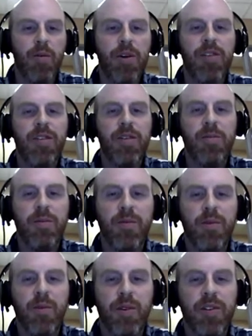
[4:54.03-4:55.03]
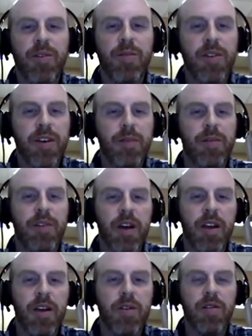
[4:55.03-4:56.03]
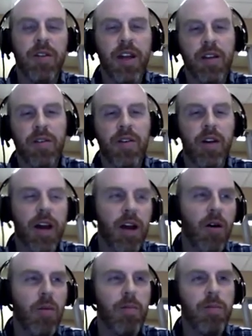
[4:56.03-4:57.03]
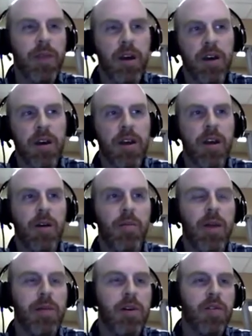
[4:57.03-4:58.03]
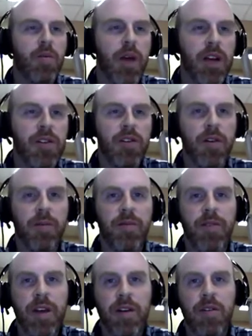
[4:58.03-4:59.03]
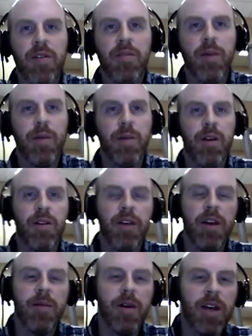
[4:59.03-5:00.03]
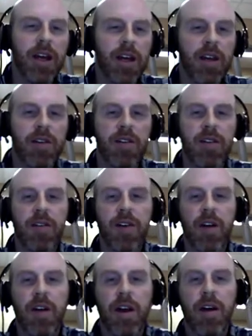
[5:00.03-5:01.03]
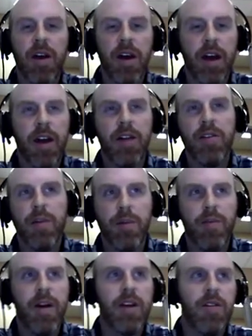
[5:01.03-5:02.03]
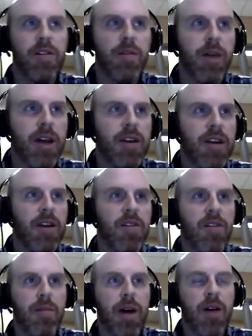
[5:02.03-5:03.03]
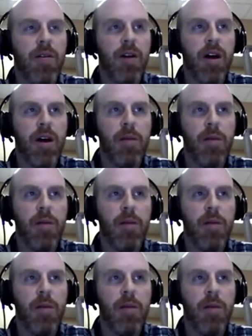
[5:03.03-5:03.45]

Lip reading: with some tips on use. And that should, I hope, maybe assuage some fears if people are thinking about getting into this area, and also provide you some ideas about